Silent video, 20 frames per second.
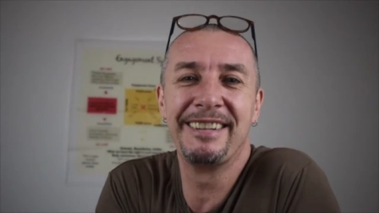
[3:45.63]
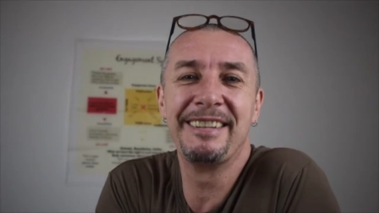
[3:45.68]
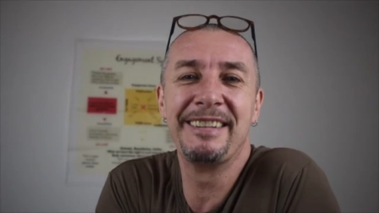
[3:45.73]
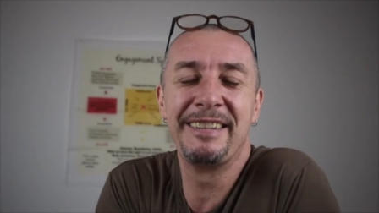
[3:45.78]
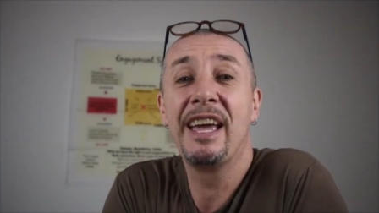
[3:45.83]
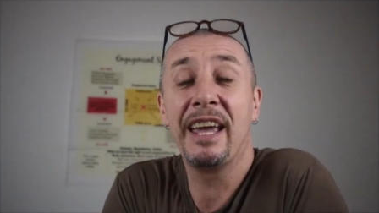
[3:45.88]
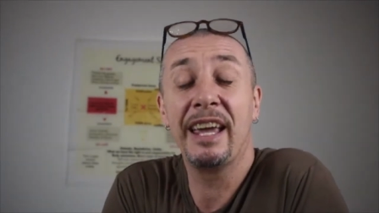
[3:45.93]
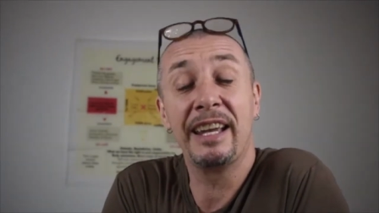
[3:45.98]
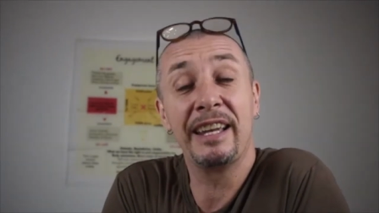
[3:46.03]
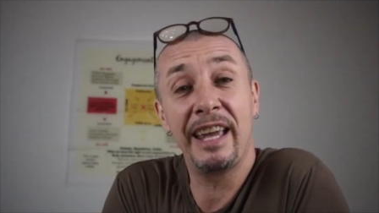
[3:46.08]

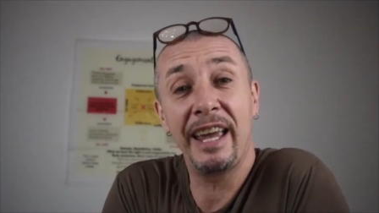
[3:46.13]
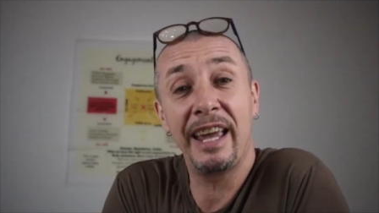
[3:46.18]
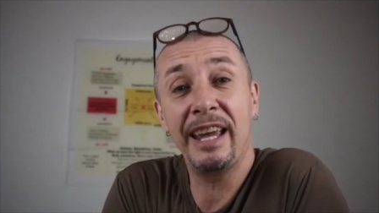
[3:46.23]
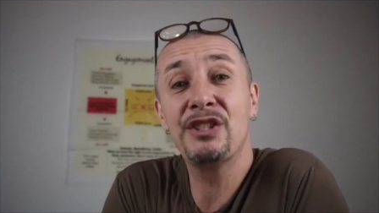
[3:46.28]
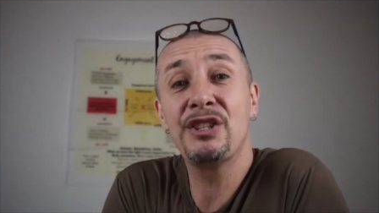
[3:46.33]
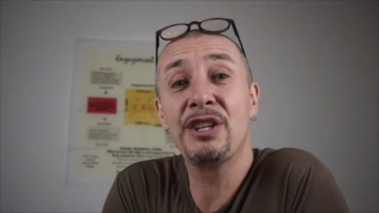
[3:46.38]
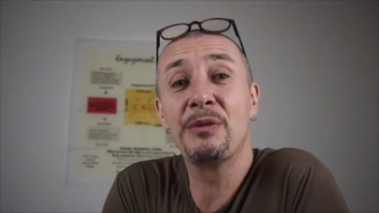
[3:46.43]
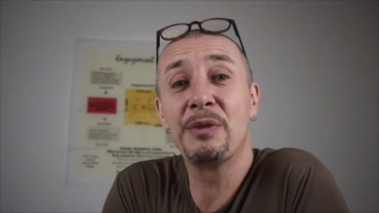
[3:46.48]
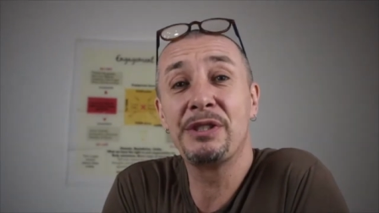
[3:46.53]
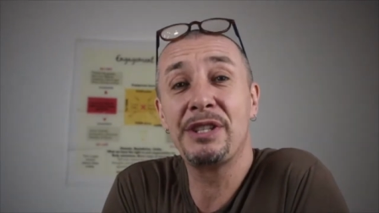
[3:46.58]
Engaging
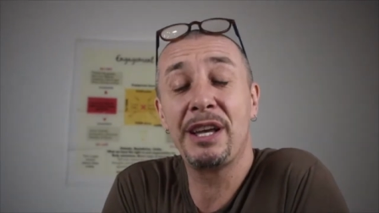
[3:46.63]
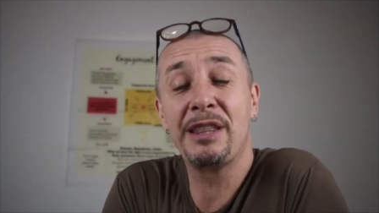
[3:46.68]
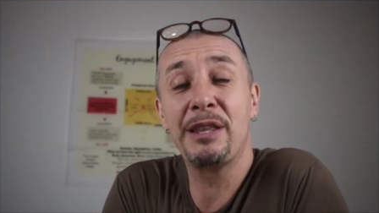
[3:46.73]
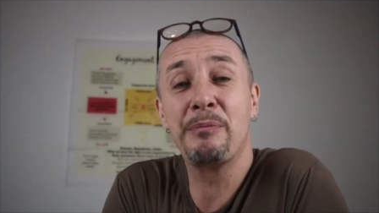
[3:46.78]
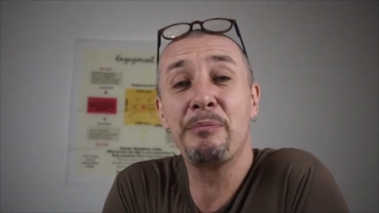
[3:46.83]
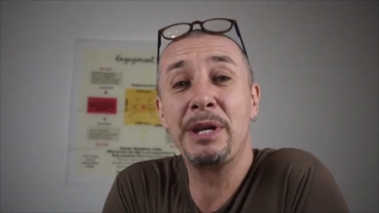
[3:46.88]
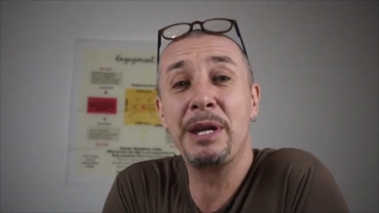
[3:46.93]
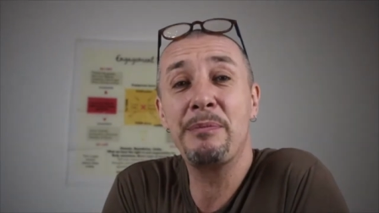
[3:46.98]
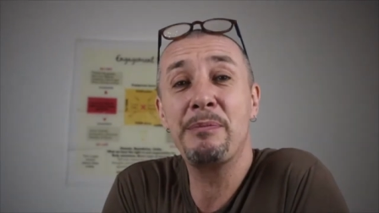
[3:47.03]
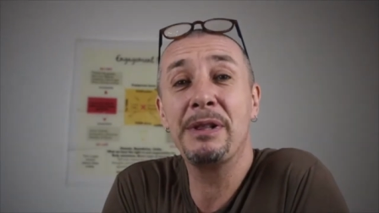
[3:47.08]
with other
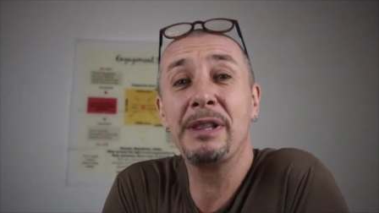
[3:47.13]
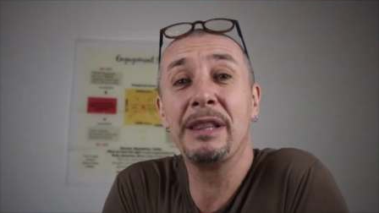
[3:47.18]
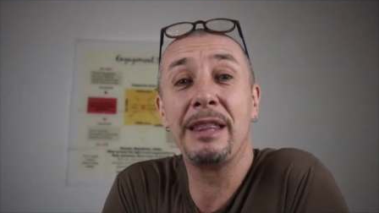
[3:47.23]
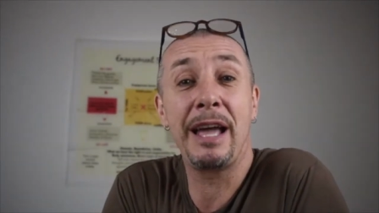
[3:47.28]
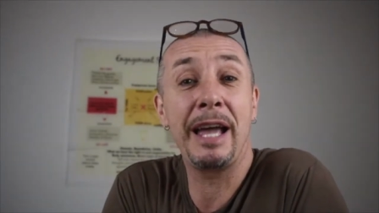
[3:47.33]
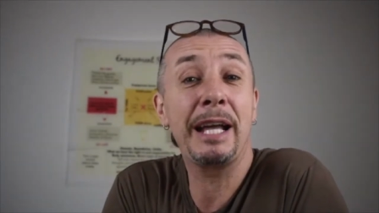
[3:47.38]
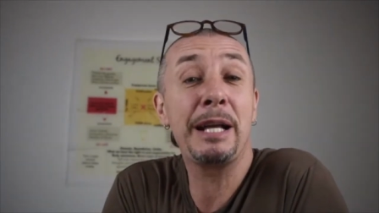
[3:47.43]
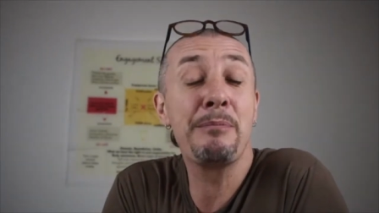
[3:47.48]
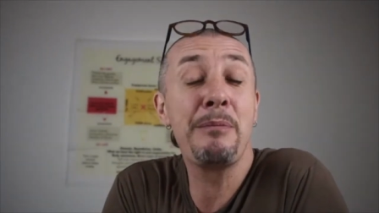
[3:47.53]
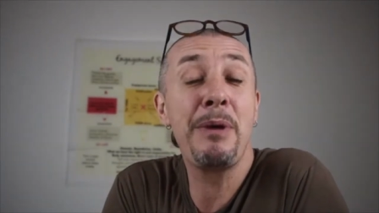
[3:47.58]
people,
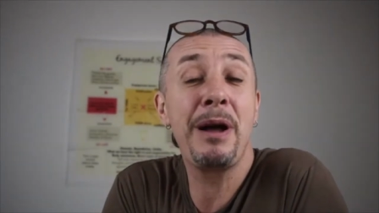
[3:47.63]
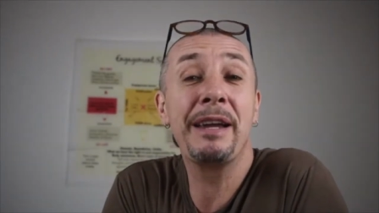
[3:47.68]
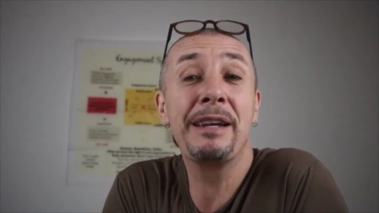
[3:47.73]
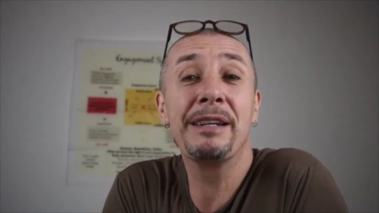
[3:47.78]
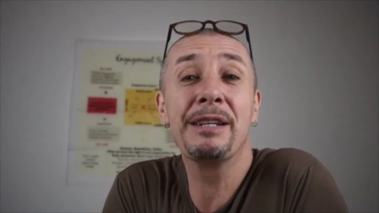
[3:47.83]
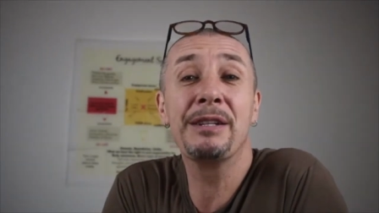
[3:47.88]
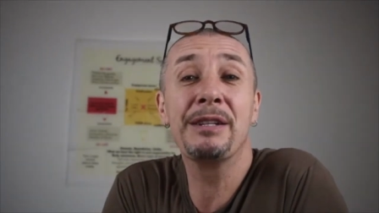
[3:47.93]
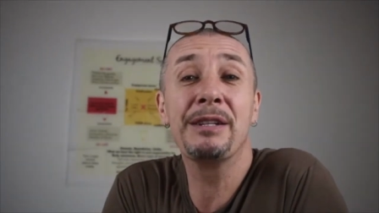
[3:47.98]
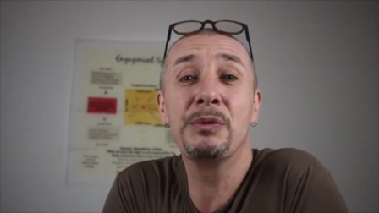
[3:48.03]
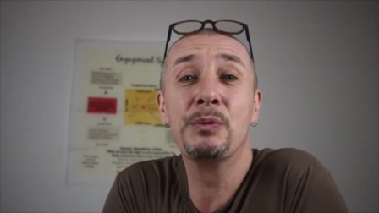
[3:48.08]

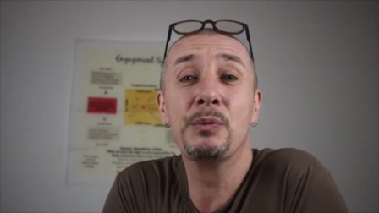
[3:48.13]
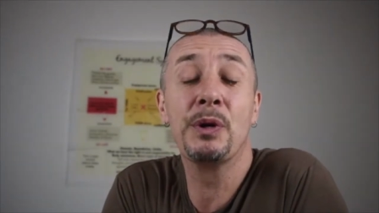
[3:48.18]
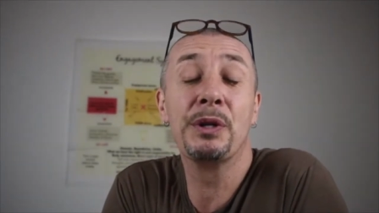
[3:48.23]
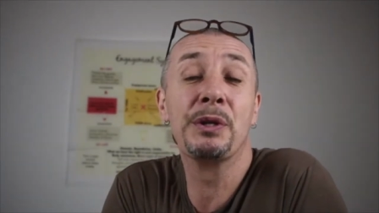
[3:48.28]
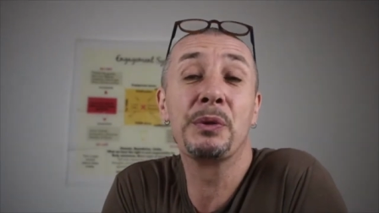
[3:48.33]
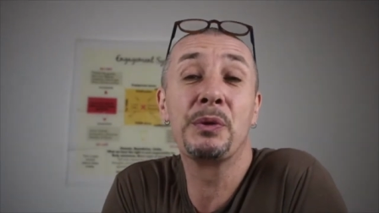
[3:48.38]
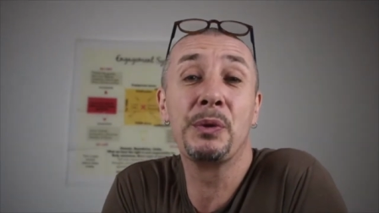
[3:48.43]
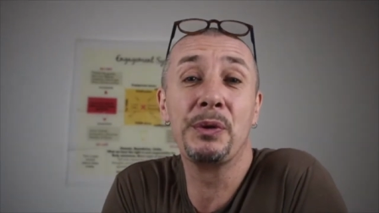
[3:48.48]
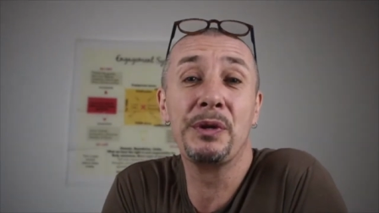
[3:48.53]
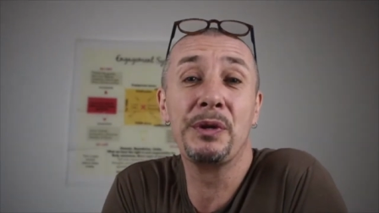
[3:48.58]
like-minded, who
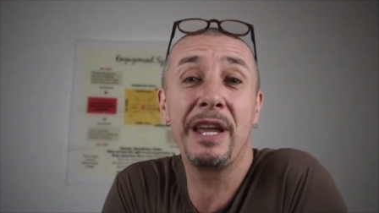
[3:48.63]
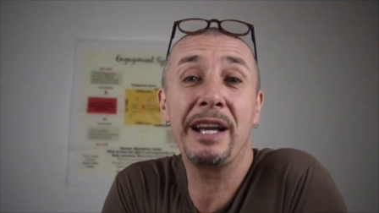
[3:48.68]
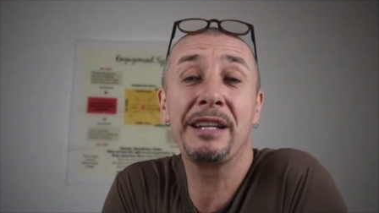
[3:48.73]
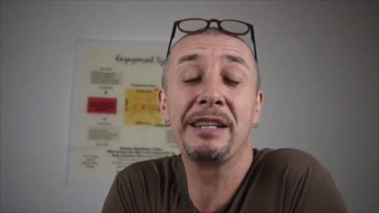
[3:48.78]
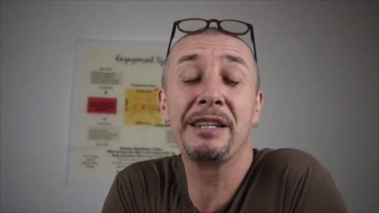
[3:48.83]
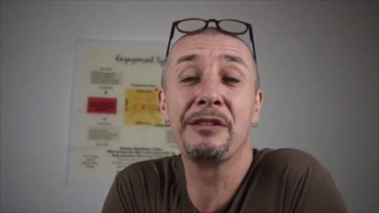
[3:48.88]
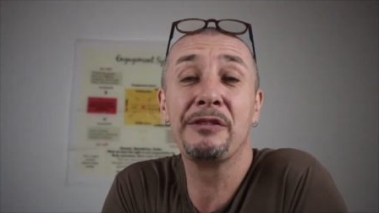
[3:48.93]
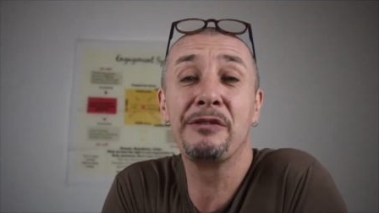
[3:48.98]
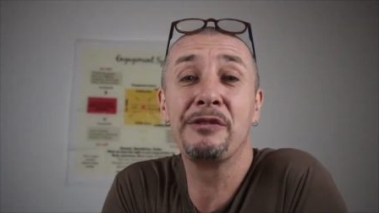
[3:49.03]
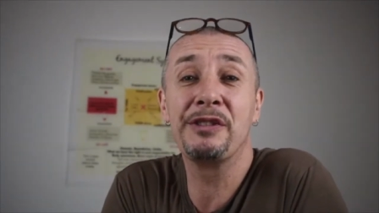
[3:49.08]
connect
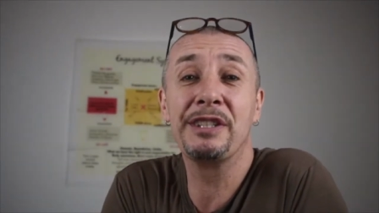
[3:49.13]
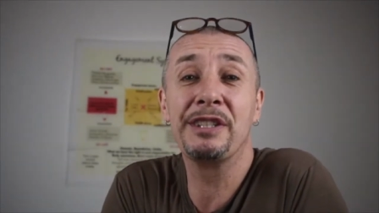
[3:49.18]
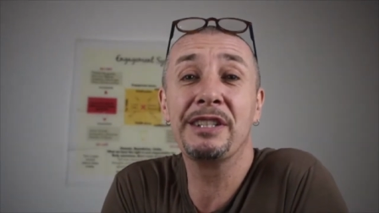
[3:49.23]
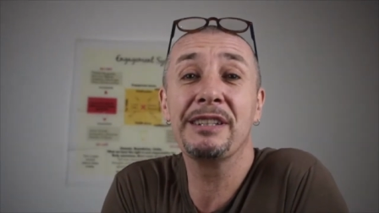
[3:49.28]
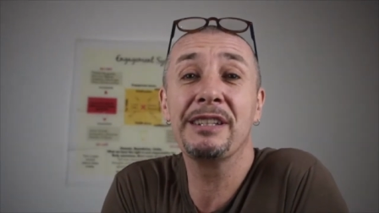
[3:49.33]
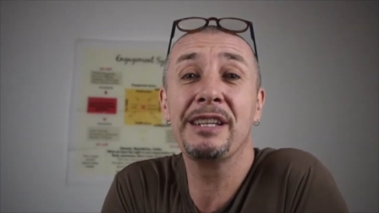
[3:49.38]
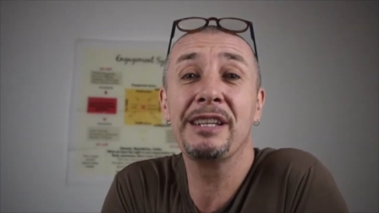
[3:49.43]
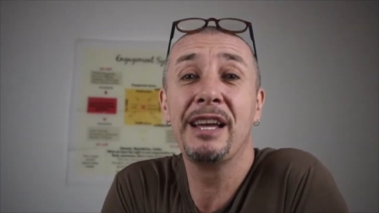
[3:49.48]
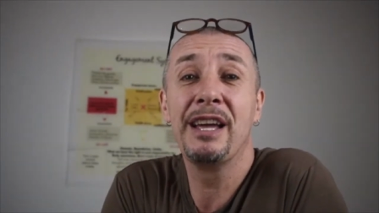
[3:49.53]
and feel,